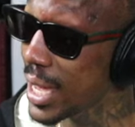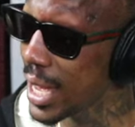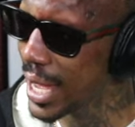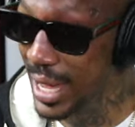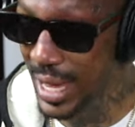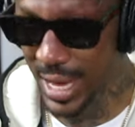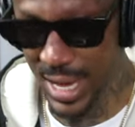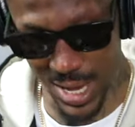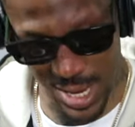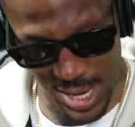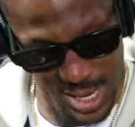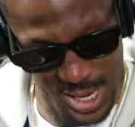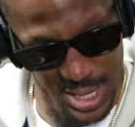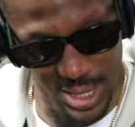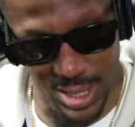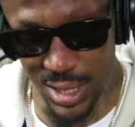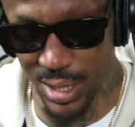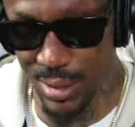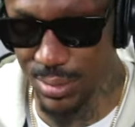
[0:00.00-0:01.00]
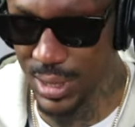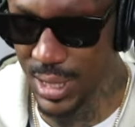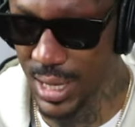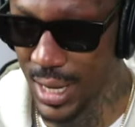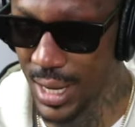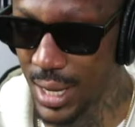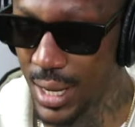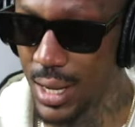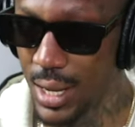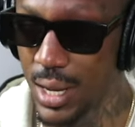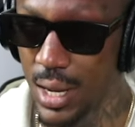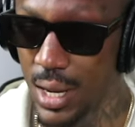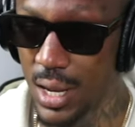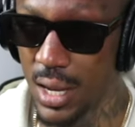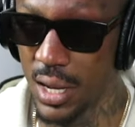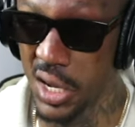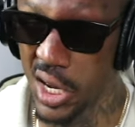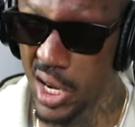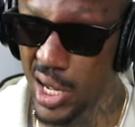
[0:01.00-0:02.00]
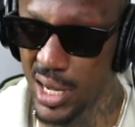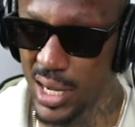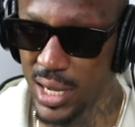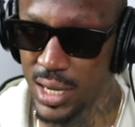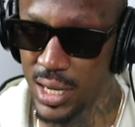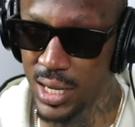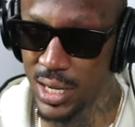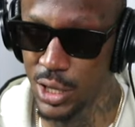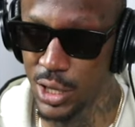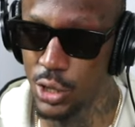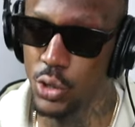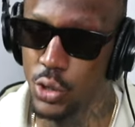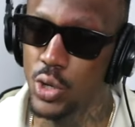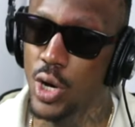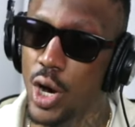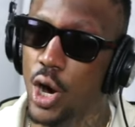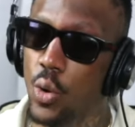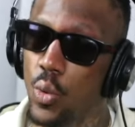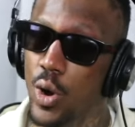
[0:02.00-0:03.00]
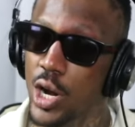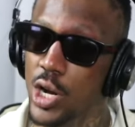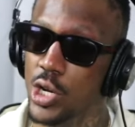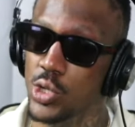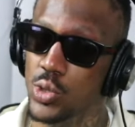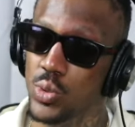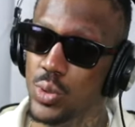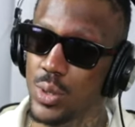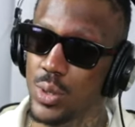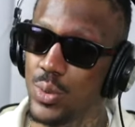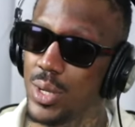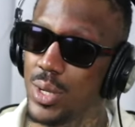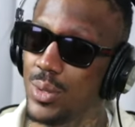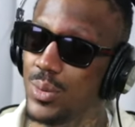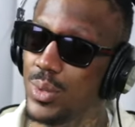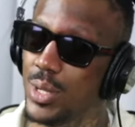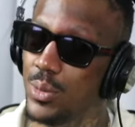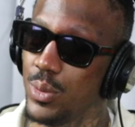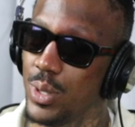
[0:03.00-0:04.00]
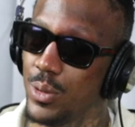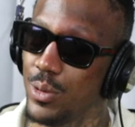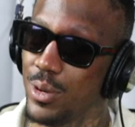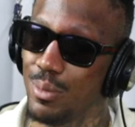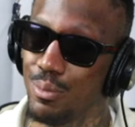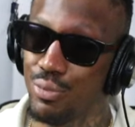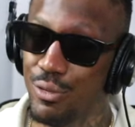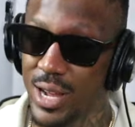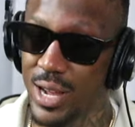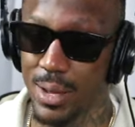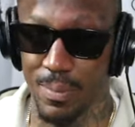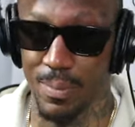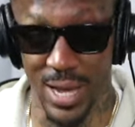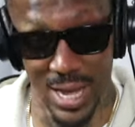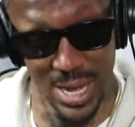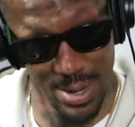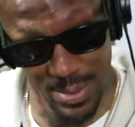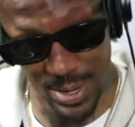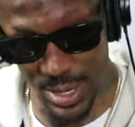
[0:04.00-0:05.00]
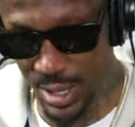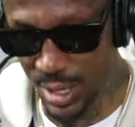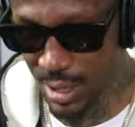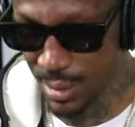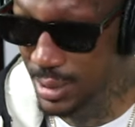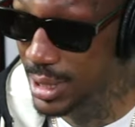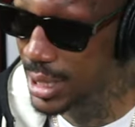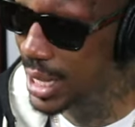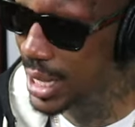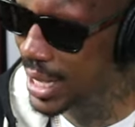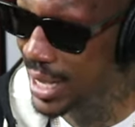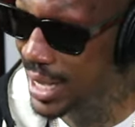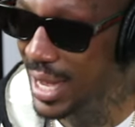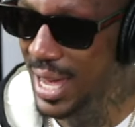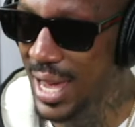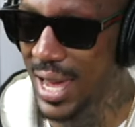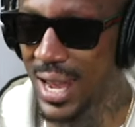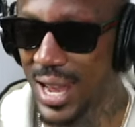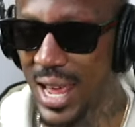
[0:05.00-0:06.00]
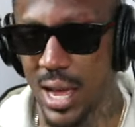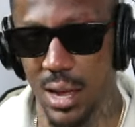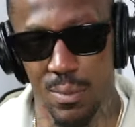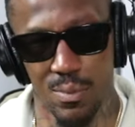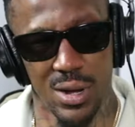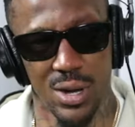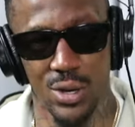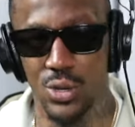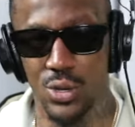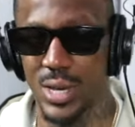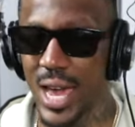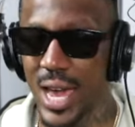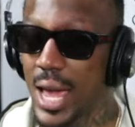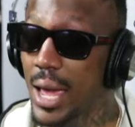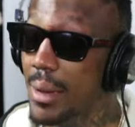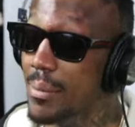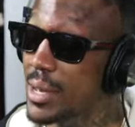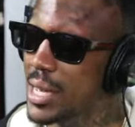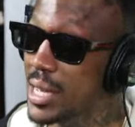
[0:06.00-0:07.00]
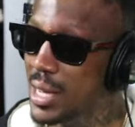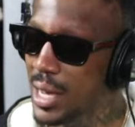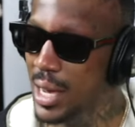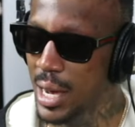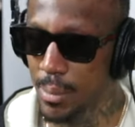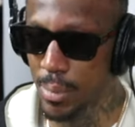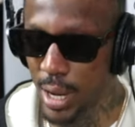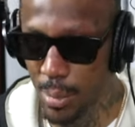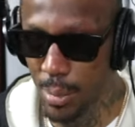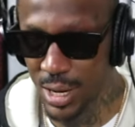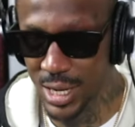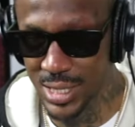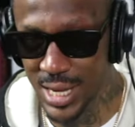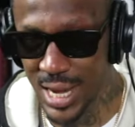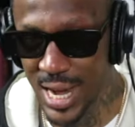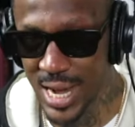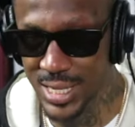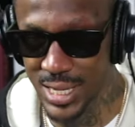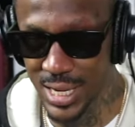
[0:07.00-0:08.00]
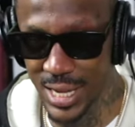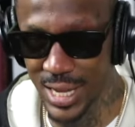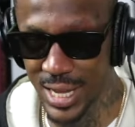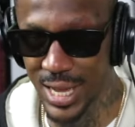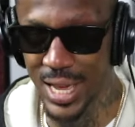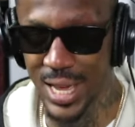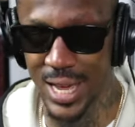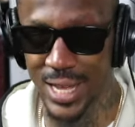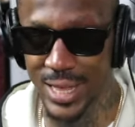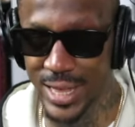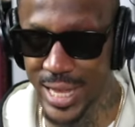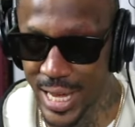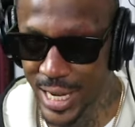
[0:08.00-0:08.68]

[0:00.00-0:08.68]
KK, you know what I'm saying? You co-workers with Bricc Baby, you know what I'm saying? Like, bro, you can't be publicizing it and